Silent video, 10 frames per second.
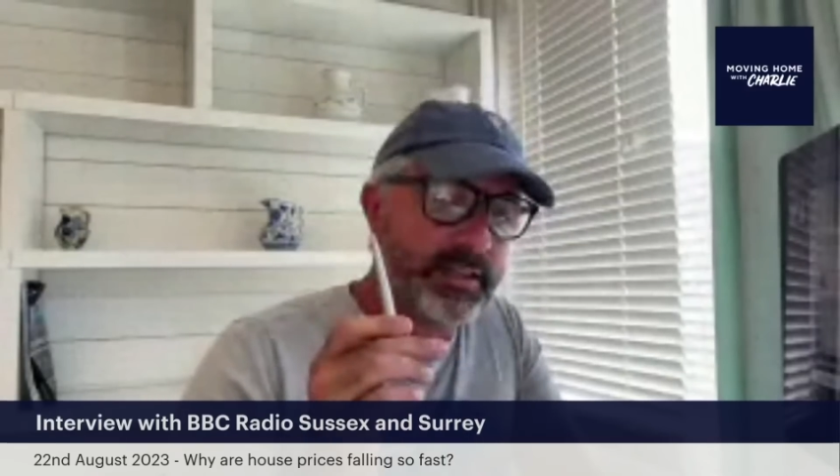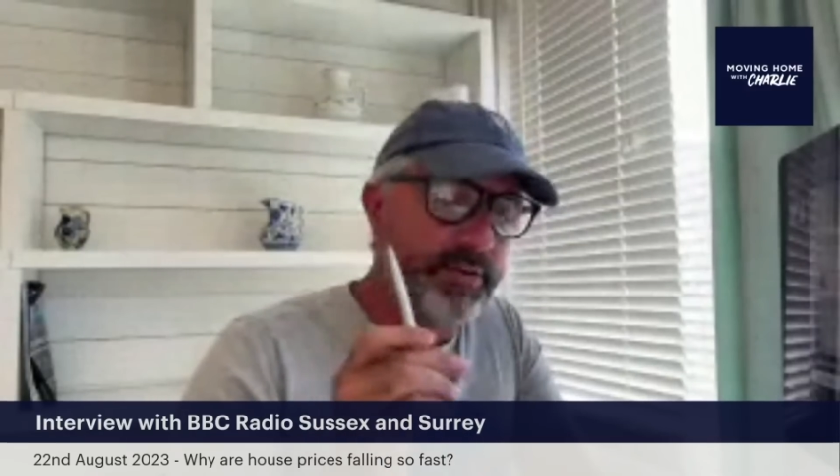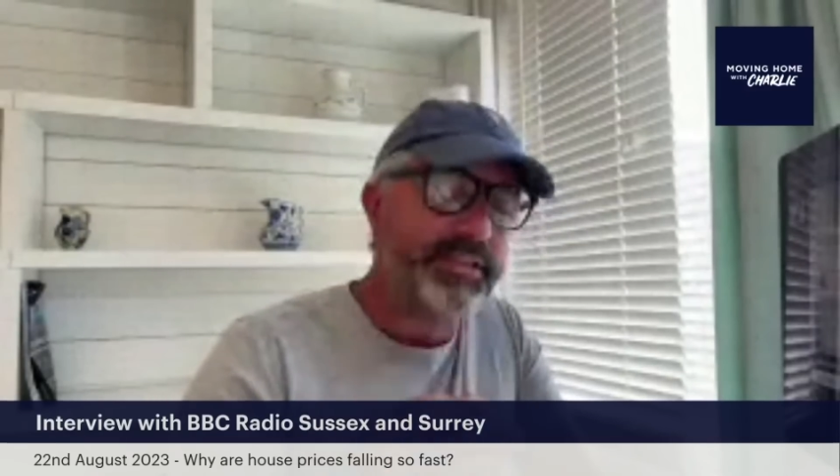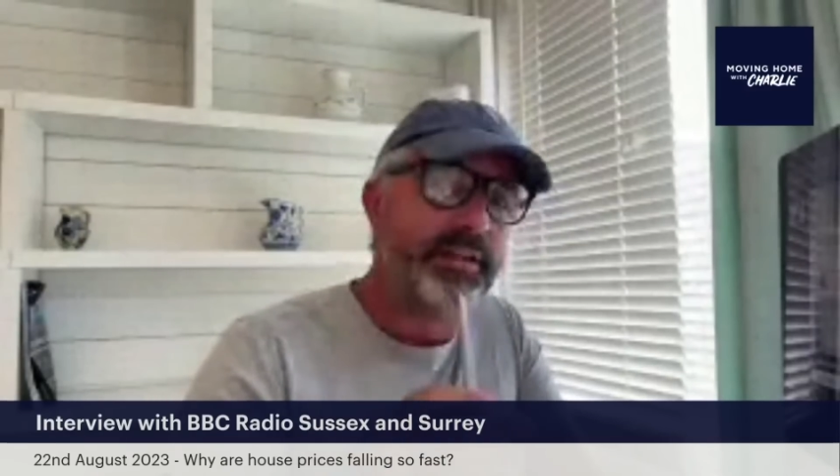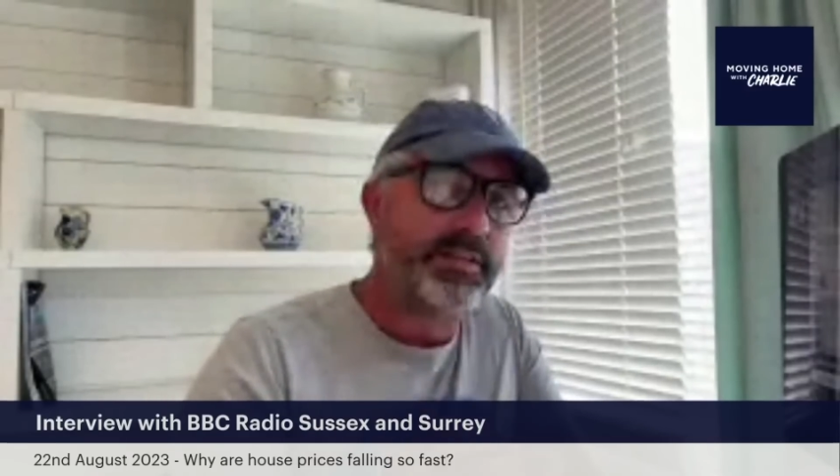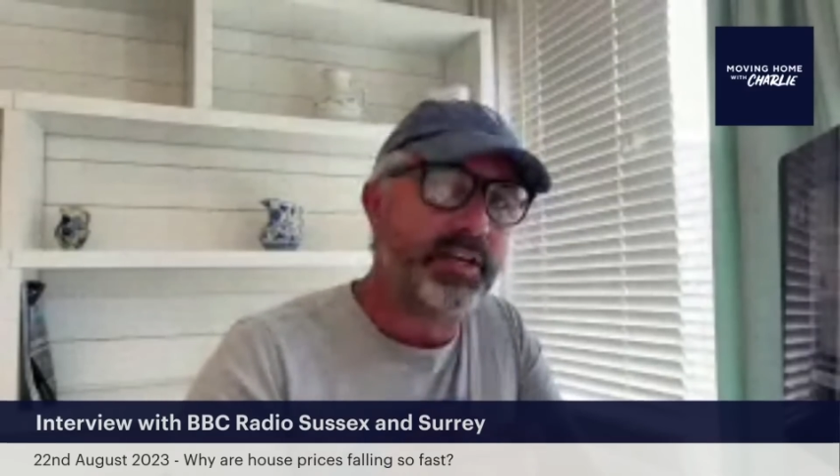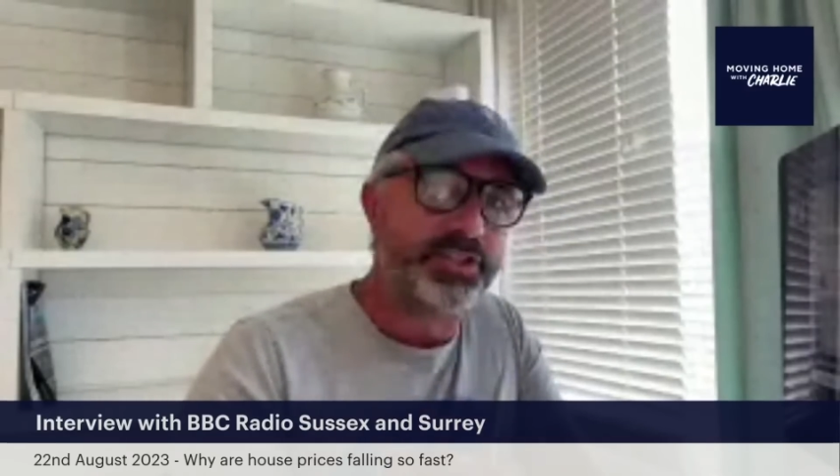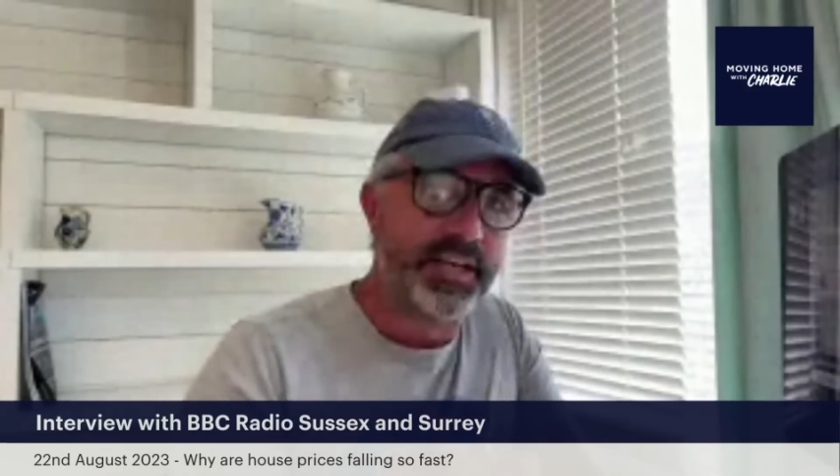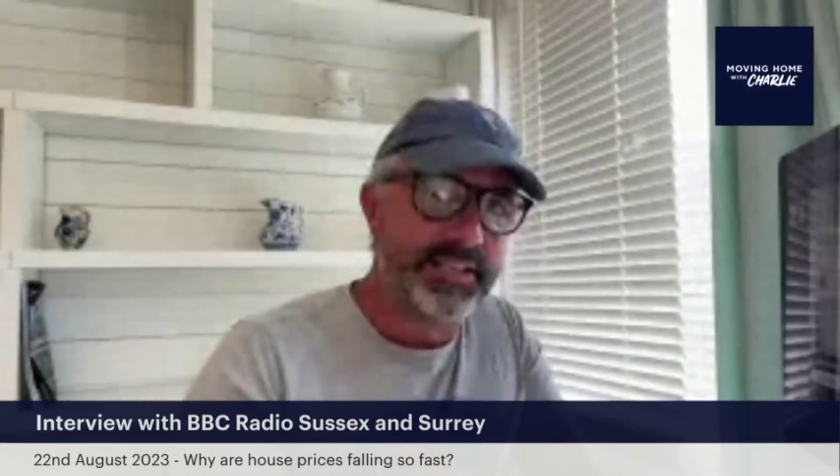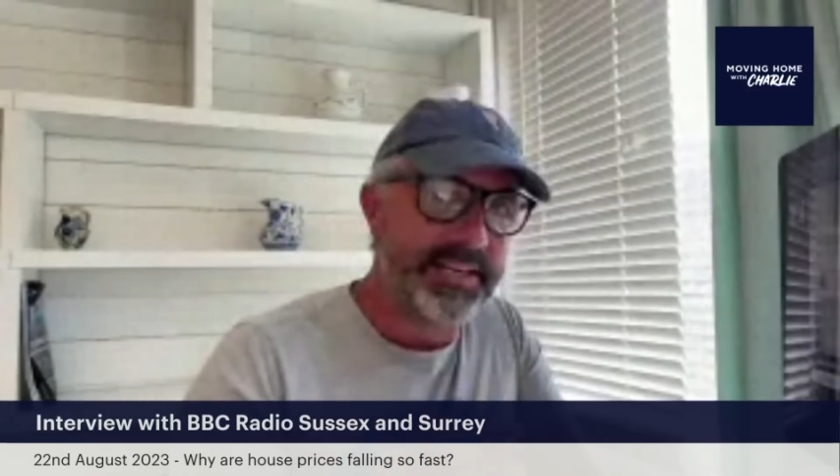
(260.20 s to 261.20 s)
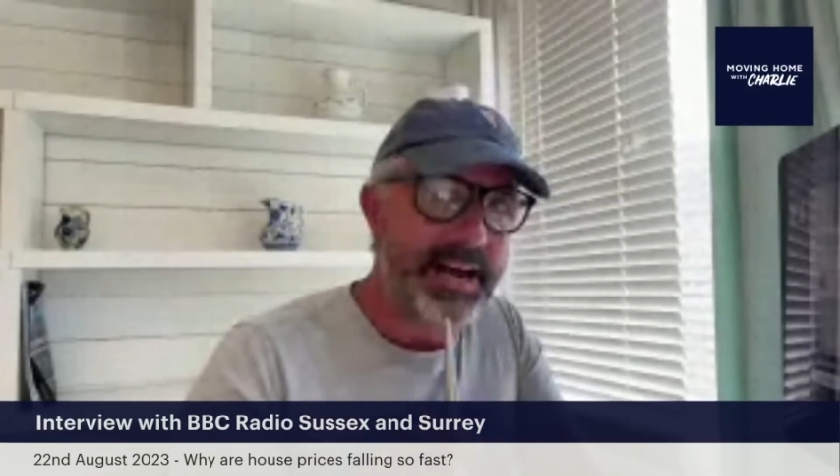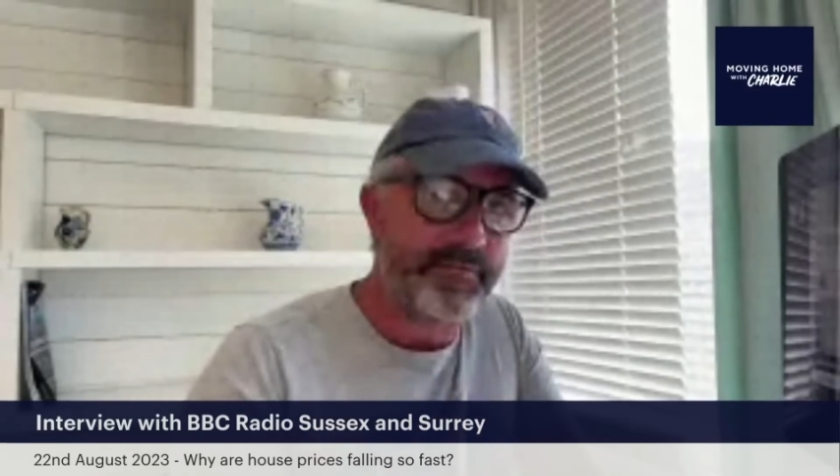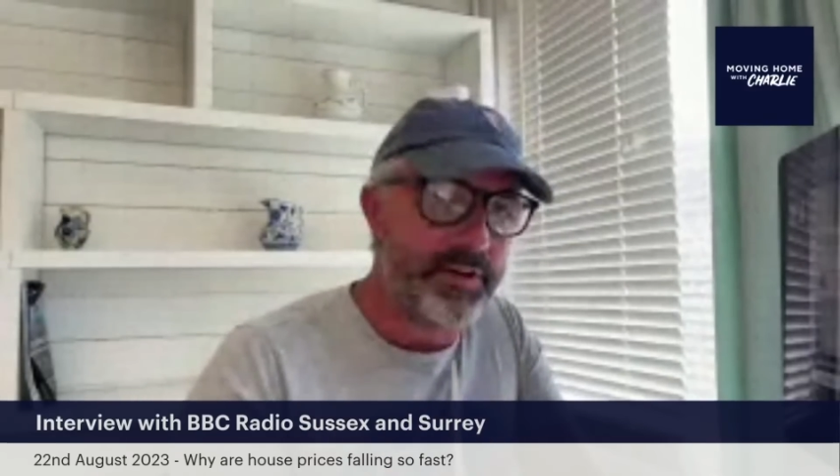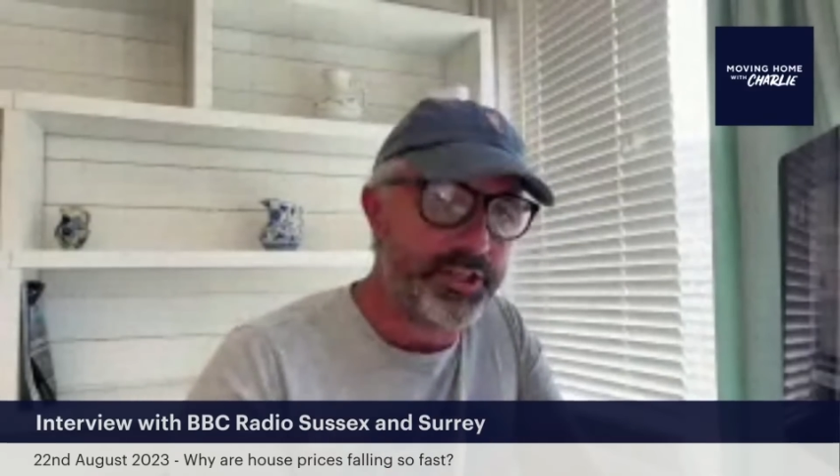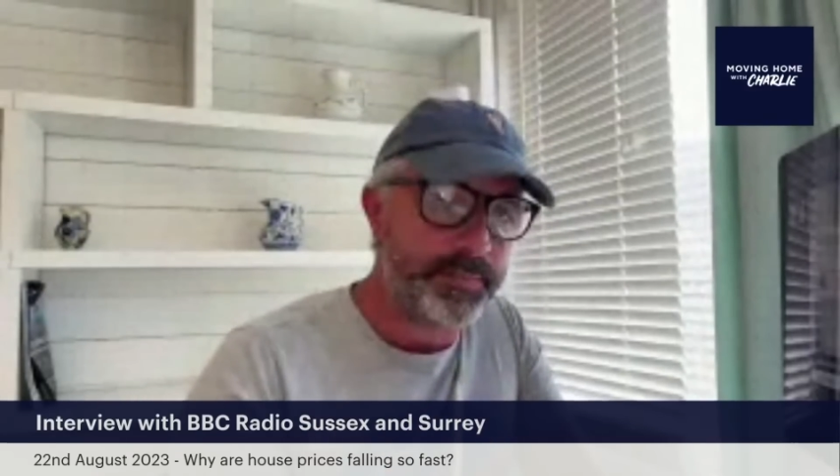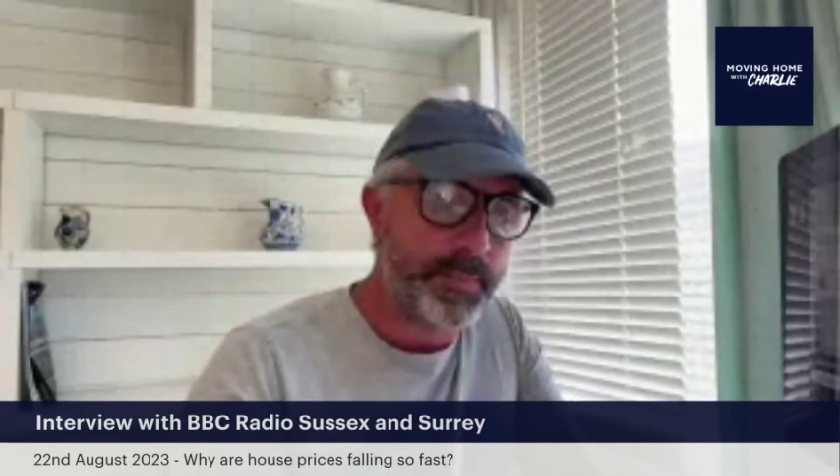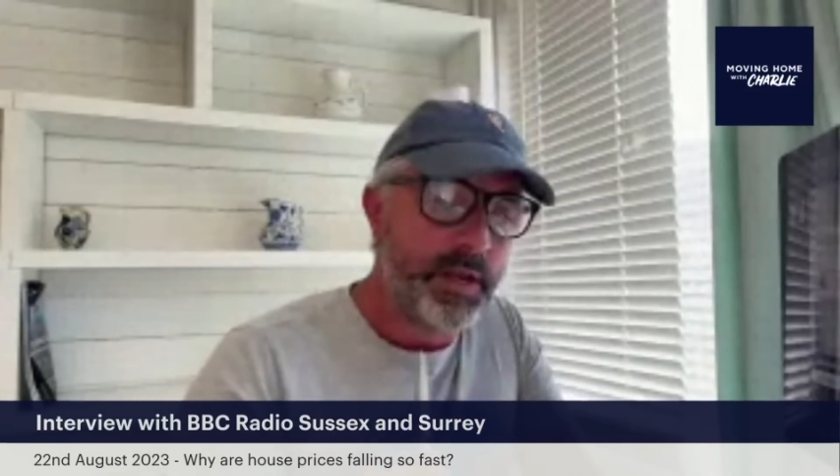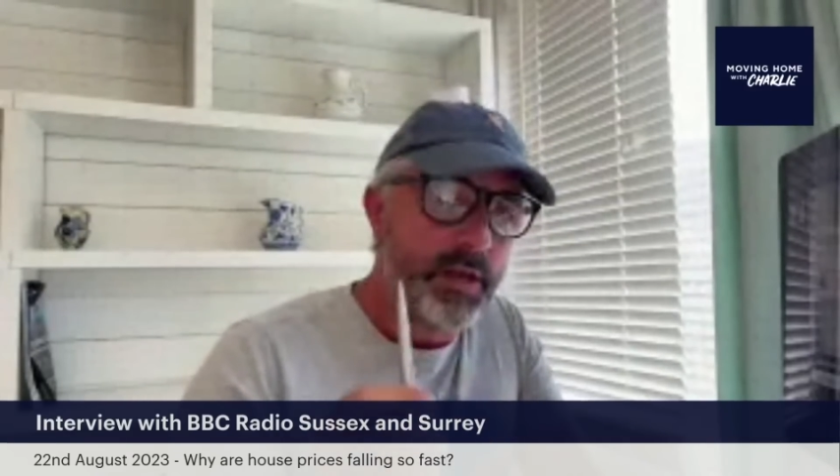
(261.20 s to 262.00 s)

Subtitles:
there is no such thing as an average.